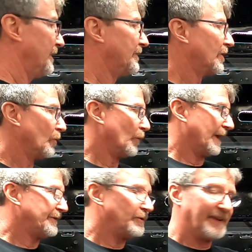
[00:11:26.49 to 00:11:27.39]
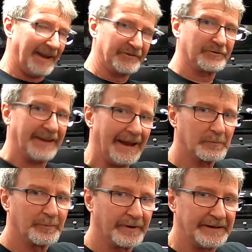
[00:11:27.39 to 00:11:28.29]
then when I do caster
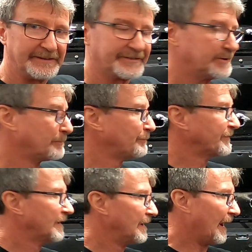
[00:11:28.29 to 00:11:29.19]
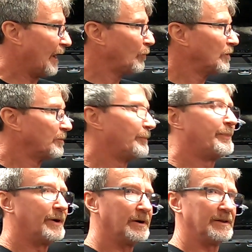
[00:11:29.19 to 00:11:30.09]
camber plates, I will
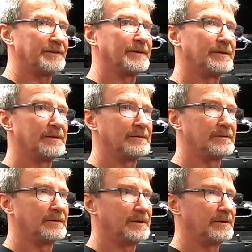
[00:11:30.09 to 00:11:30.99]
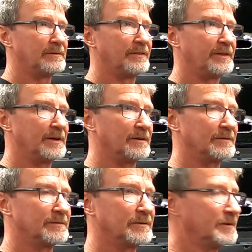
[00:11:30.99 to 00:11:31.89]
put
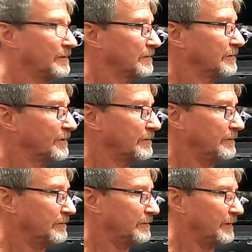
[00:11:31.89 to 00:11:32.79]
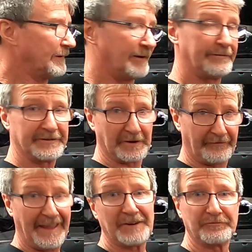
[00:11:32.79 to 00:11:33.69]
the, if it's a
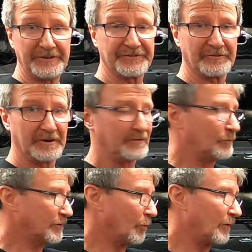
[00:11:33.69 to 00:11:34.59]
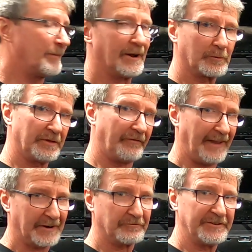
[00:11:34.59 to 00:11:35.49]
factory strut and we're going back with a
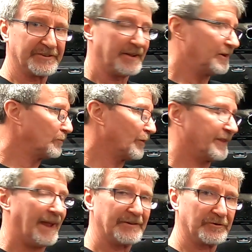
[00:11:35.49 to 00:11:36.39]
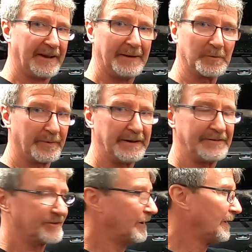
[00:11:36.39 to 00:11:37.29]
factory setup with caster camber
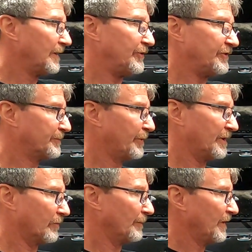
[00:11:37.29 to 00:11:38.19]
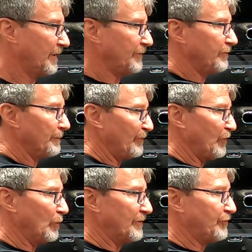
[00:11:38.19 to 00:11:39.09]
plates, you just put it you,
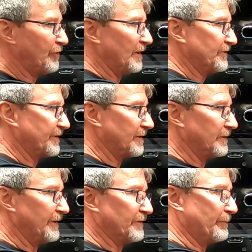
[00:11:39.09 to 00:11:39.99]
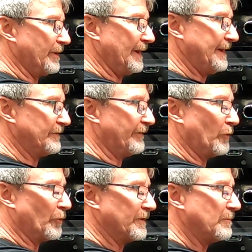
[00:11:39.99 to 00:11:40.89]
you adjust this plate
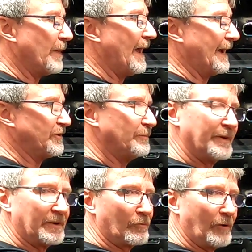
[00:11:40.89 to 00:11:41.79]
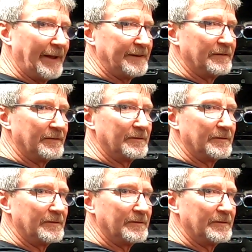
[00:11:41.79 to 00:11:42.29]
forward and back, you put it right